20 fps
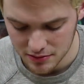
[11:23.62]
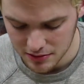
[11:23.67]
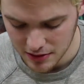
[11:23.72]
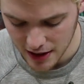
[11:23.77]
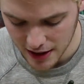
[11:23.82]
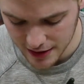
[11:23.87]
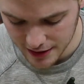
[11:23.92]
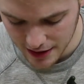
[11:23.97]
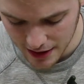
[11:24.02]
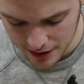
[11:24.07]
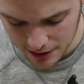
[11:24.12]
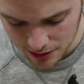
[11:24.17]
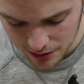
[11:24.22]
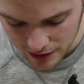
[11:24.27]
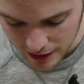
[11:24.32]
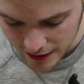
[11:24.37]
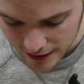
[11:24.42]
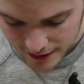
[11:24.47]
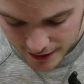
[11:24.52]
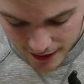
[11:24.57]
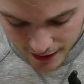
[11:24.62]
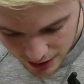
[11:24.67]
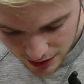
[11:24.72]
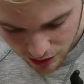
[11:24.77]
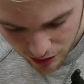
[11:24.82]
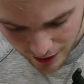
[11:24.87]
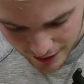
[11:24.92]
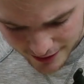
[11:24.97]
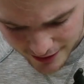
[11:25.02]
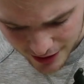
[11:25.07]
I did not know that.
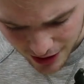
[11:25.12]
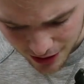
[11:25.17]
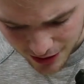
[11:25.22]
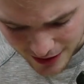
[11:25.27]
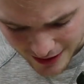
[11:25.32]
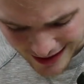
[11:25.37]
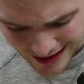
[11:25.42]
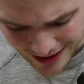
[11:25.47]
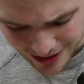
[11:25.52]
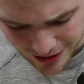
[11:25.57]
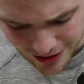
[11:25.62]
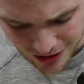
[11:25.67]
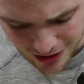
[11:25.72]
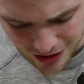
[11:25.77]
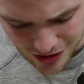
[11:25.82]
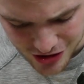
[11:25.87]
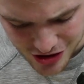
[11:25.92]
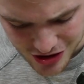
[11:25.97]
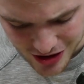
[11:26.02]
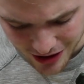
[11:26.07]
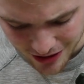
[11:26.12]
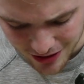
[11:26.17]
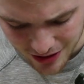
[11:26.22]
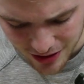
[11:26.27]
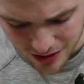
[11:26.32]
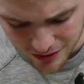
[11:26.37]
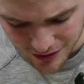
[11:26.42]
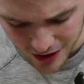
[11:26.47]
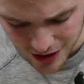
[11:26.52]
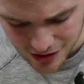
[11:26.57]
Let's go together, share
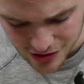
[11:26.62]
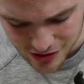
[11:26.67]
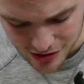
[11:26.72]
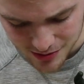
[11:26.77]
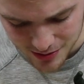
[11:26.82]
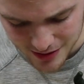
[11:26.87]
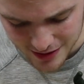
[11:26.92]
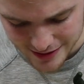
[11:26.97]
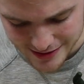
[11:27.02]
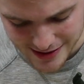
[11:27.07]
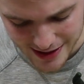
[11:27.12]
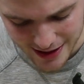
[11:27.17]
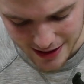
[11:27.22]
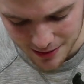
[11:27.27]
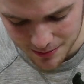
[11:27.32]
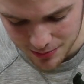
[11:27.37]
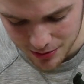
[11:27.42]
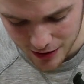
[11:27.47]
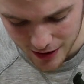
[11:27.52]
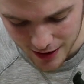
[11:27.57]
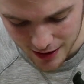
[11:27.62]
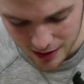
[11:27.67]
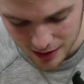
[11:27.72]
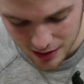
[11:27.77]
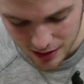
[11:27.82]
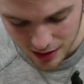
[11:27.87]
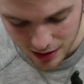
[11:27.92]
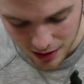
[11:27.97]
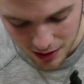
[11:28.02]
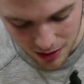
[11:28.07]
your adventure with a second
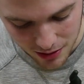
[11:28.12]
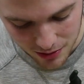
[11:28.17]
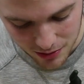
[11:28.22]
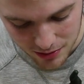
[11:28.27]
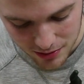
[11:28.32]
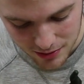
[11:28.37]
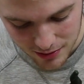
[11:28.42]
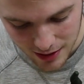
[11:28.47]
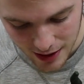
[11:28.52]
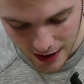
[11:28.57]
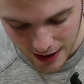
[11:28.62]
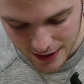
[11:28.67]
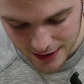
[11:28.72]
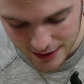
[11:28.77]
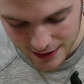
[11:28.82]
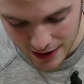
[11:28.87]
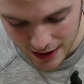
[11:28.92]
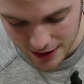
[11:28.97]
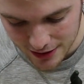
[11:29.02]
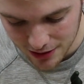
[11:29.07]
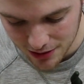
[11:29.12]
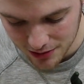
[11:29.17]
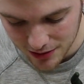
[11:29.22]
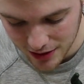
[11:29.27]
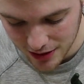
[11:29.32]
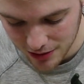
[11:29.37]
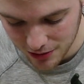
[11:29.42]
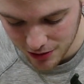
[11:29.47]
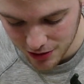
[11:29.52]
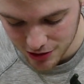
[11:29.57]
player. Oh. I did not know
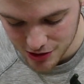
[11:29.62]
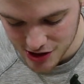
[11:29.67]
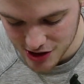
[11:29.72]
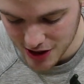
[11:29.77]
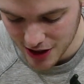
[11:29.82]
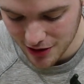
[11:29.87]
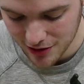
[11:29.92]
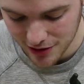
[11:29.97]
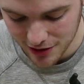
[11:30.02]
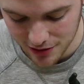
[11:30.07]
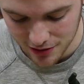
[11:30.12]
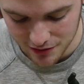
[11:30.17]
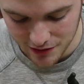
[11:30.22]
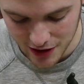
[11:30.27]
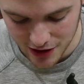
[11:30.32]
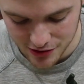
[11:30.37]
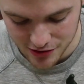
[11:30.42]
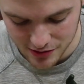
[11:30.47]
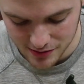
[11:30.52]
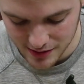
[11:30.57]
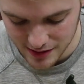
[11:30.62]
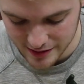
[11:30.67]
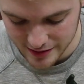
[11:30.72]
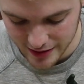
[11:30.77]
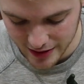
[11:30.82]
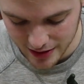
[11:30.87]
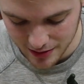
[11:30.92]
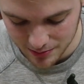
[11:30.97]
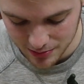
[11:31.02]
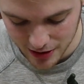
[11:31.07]
that you could share your adventure with a
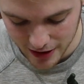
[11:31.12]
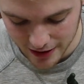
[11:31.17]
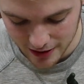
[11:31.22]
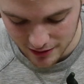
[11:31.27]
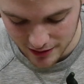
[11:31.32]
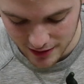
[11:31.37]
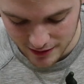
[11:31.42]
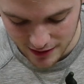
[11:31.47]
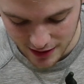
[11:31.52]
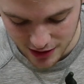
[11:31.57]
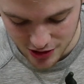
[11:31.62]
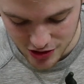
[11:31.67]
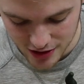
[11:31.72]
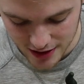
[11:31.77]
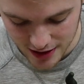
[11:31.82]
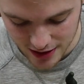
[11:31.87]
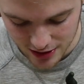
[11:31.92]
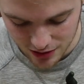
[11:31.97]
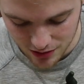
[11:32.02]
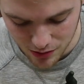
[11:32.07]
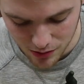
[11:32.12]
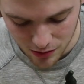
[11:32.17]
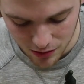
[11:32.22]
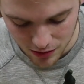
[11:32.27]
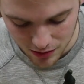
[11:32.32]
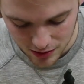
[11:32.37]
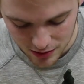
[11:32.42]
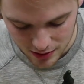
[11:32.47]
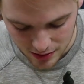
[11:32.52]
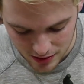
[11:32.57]
second player. That's actually kind of
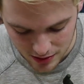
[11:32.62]
cool.